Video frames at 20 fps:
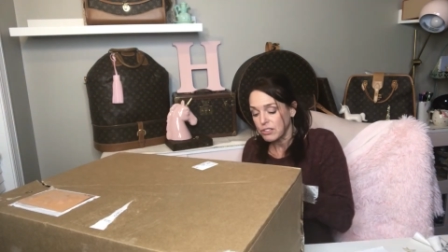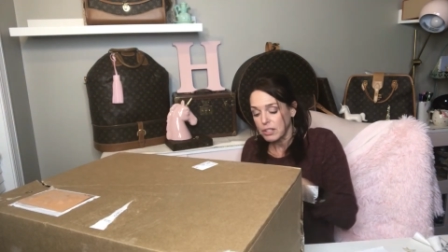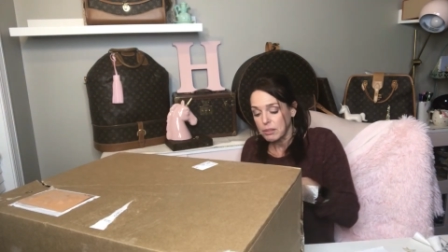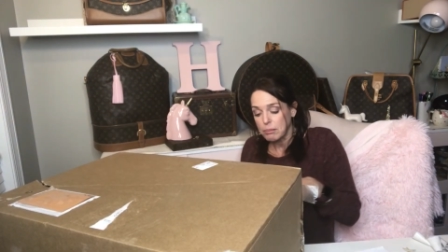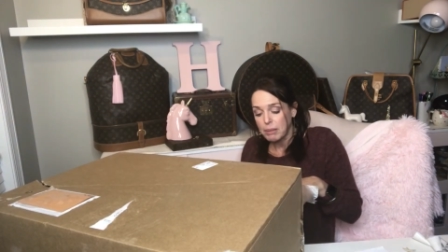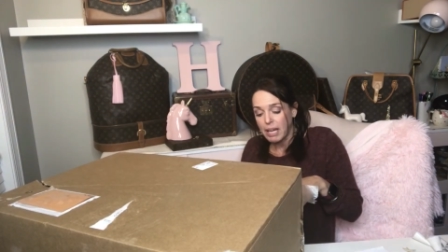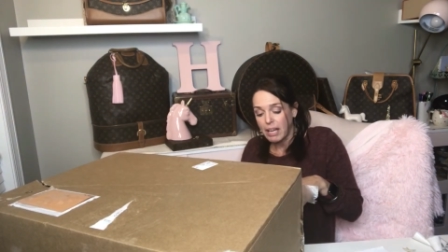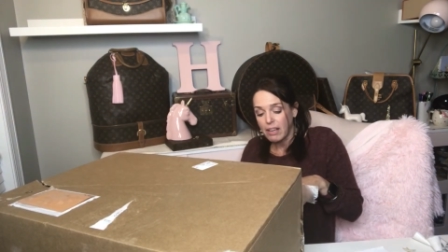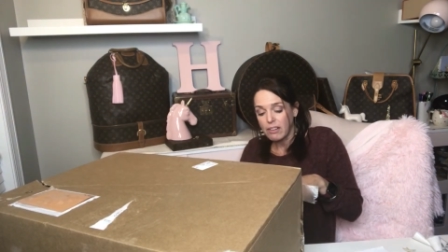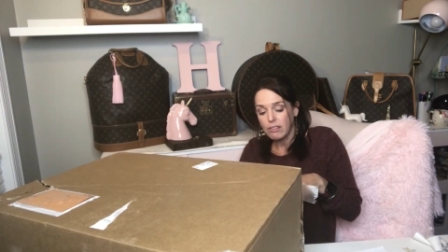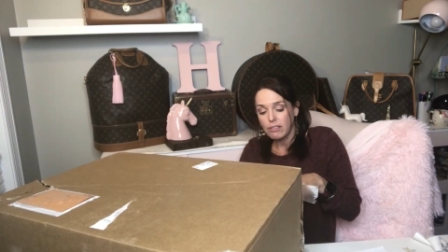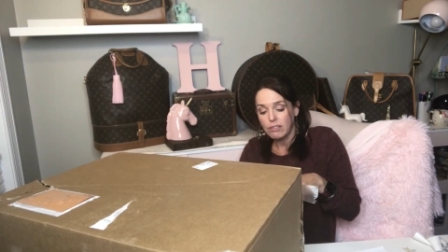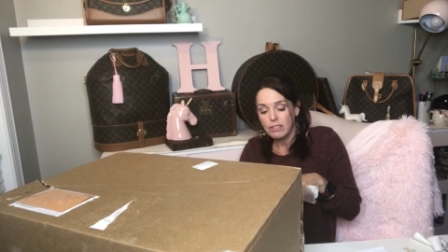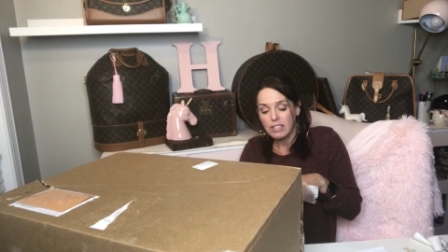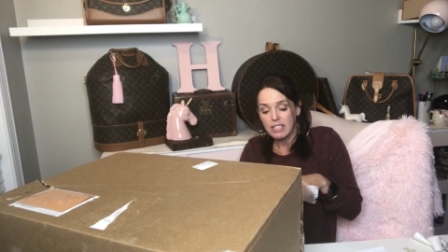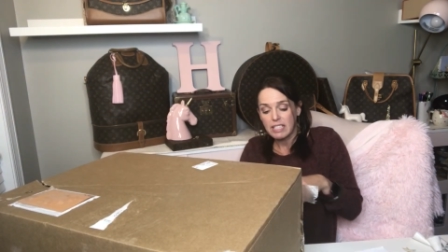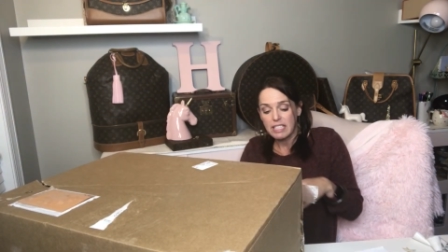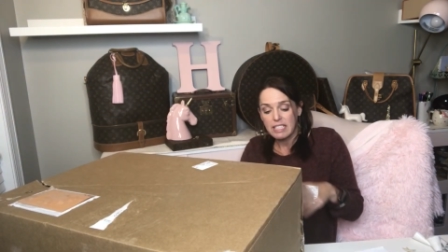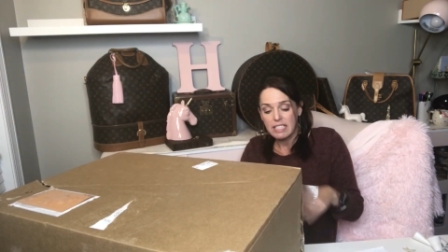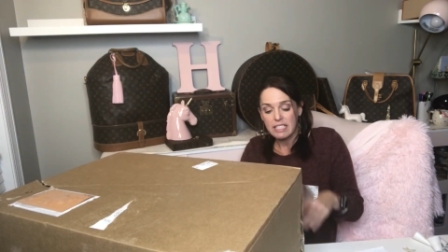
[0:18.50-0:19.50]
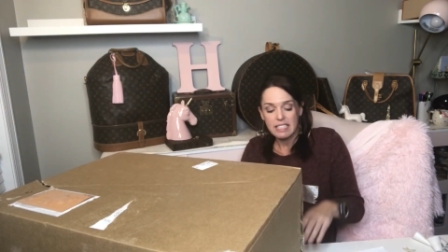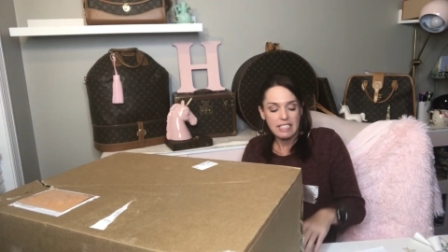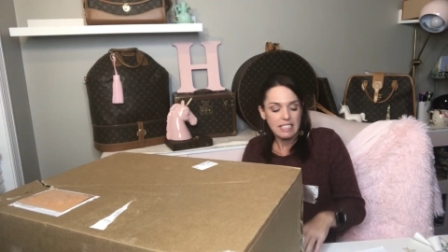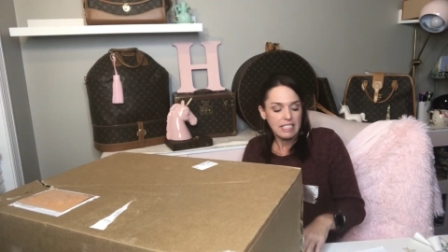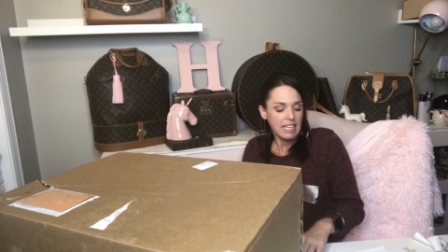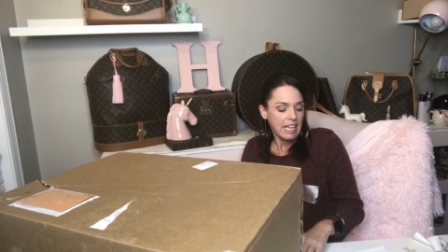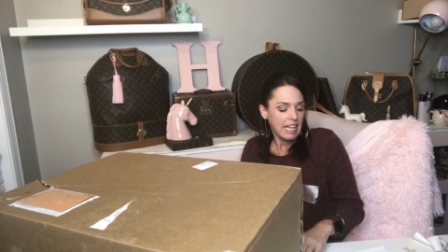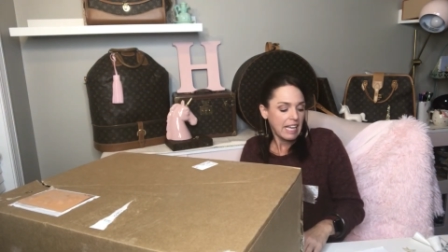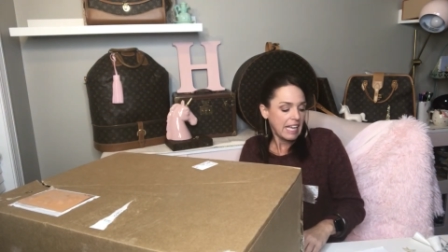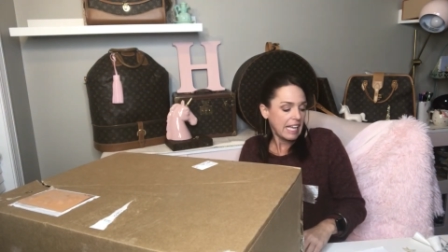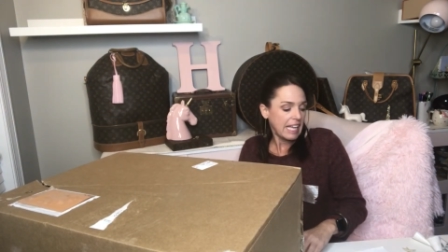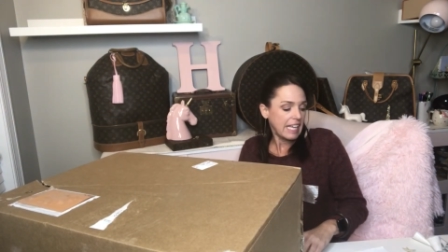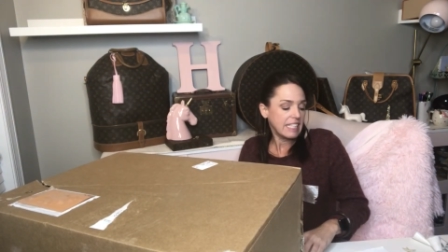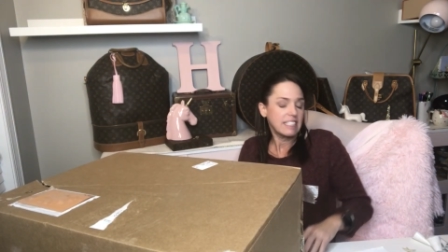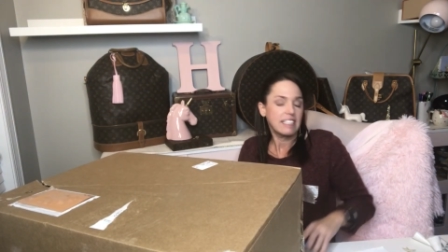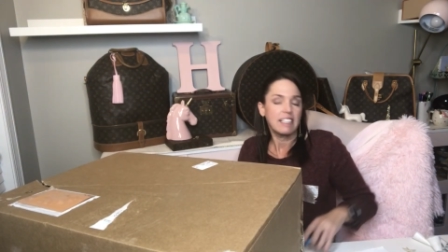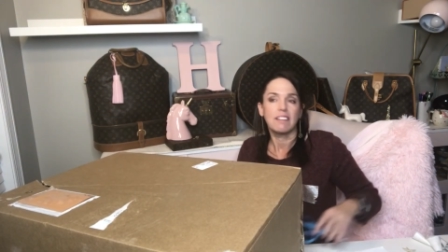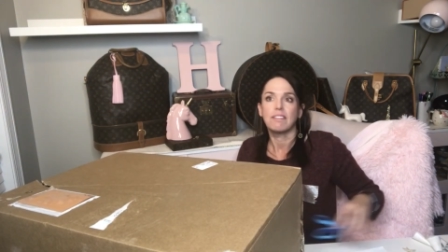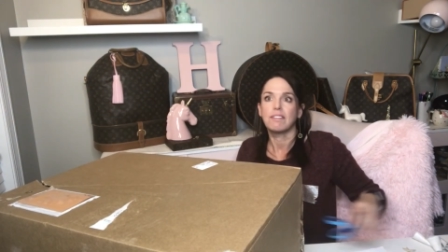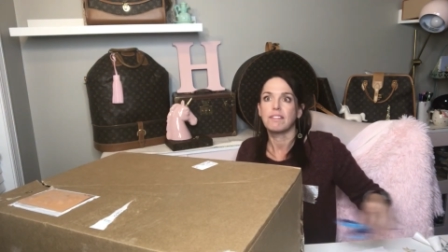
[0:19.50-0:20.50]
about this, it's
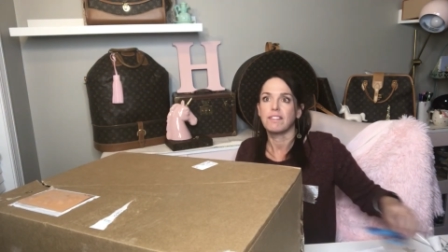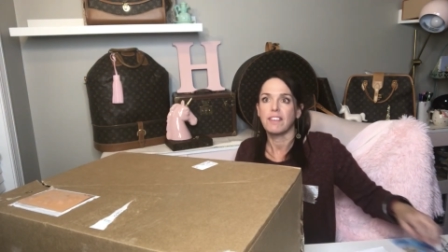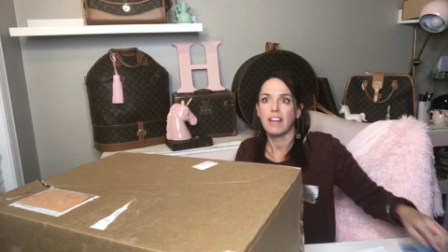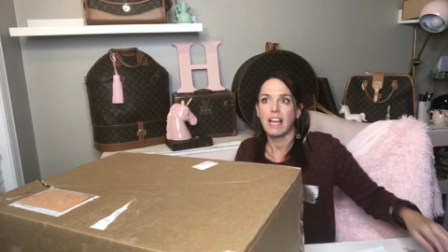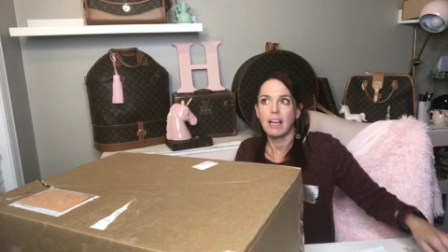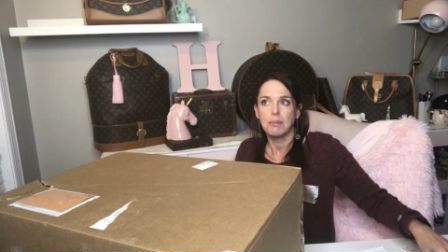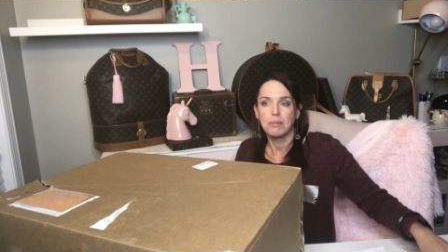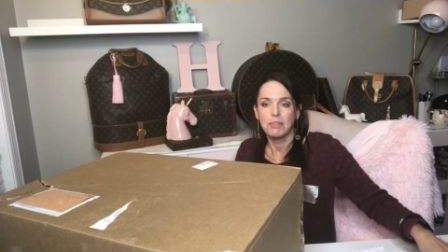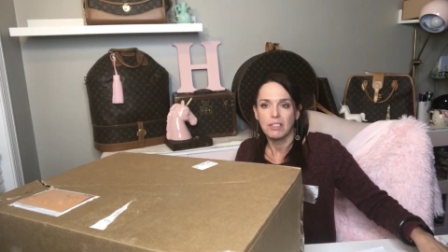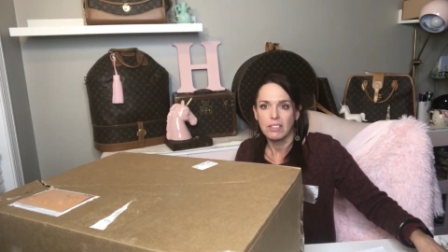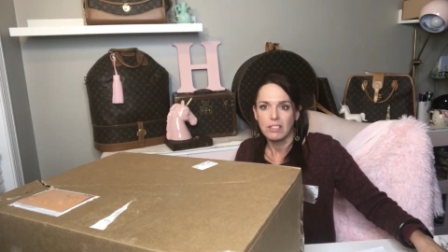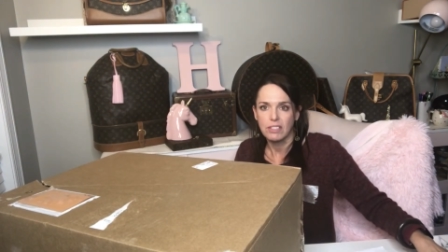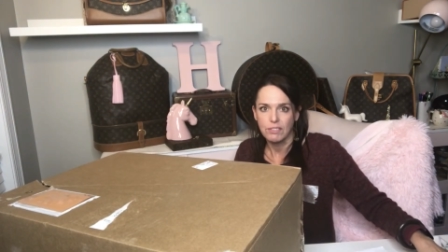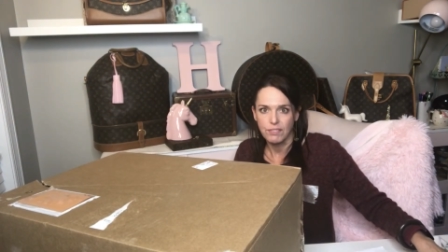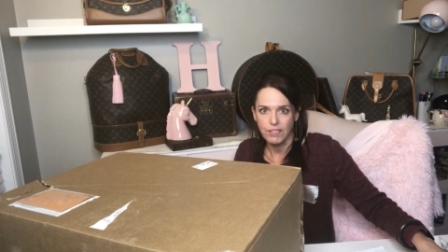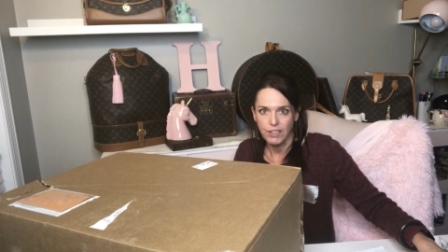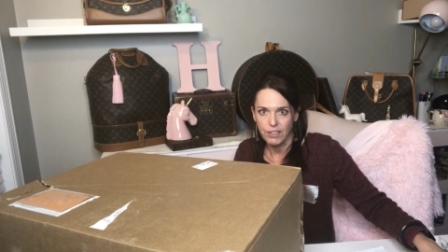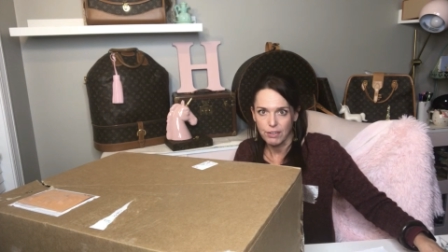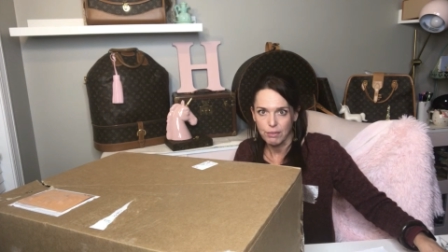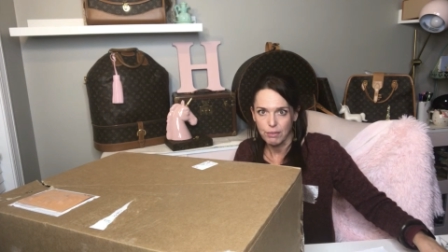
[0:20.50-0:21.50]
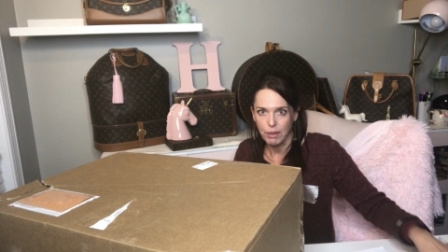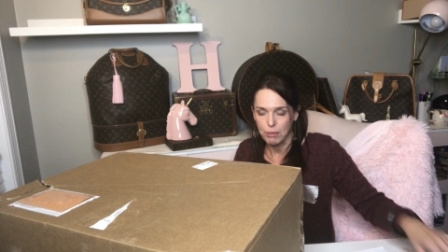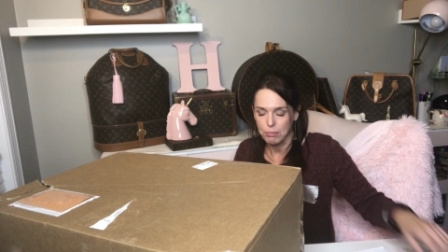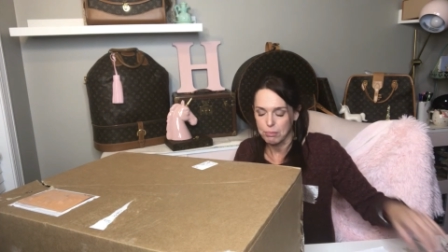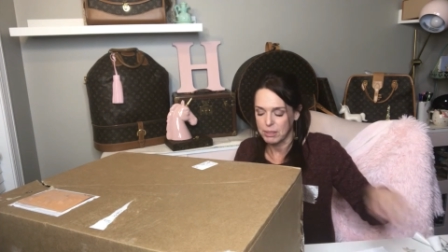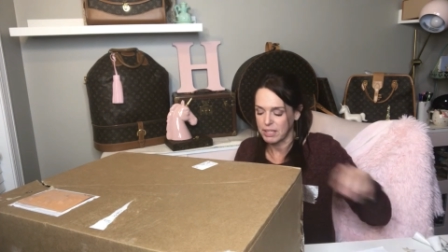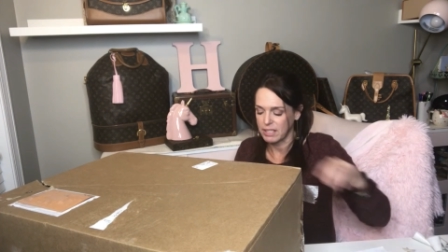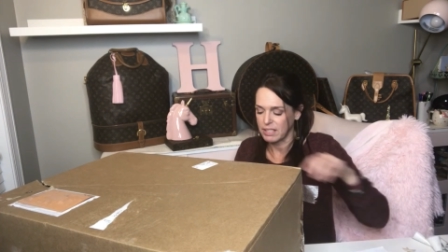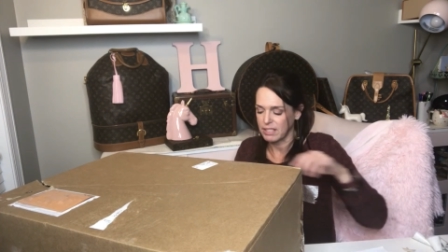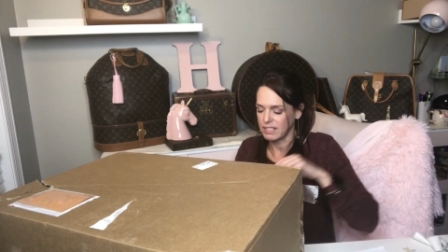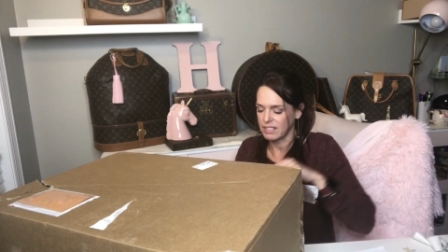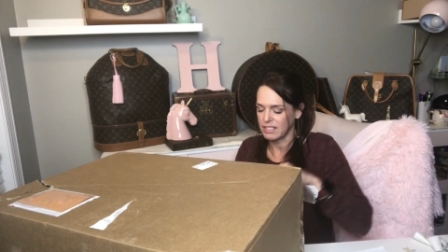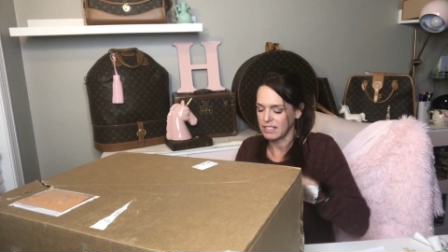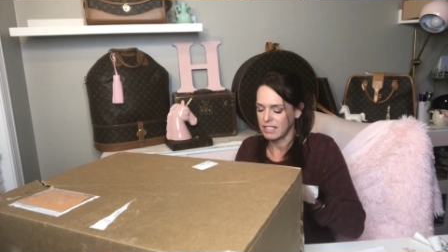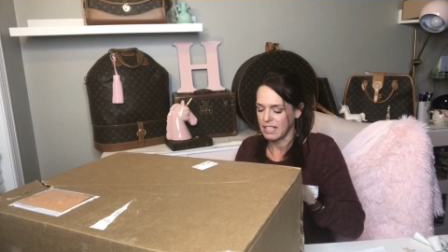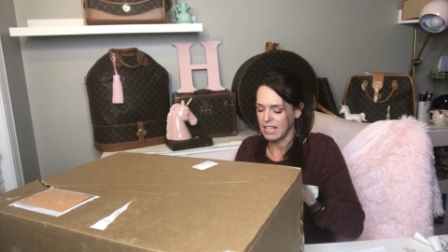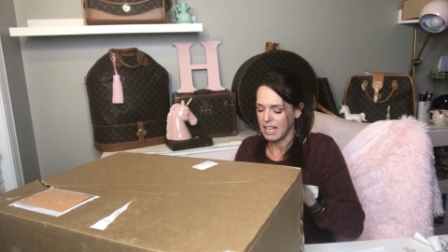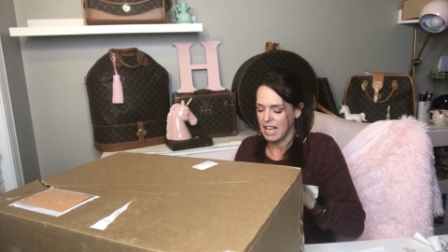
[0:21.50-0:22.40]
a fabulous, very rare piece